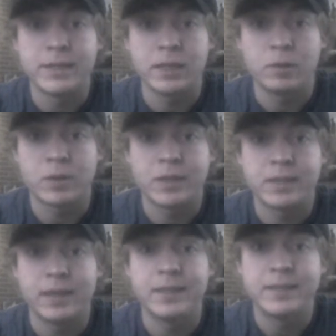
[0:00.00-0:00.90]
trying to say.
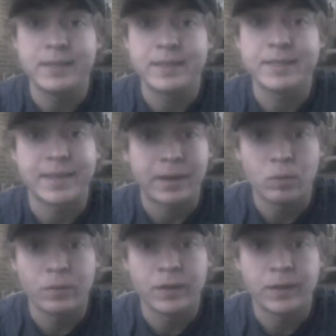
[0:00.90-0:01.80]
The season is not over
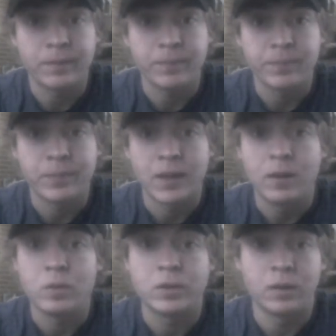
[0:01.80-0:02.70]
yet.
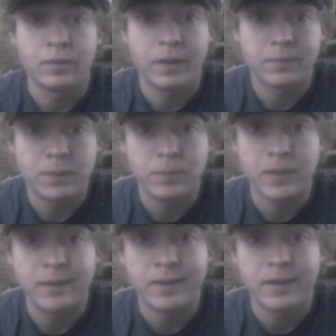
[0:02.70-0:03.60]
Still games to
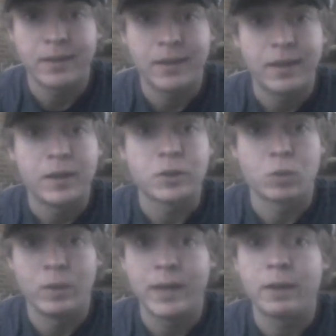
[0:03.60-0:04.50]
play. Sure,
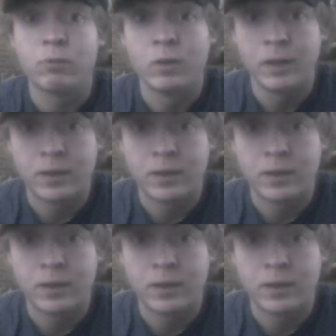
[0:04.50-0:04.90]
we got a really tough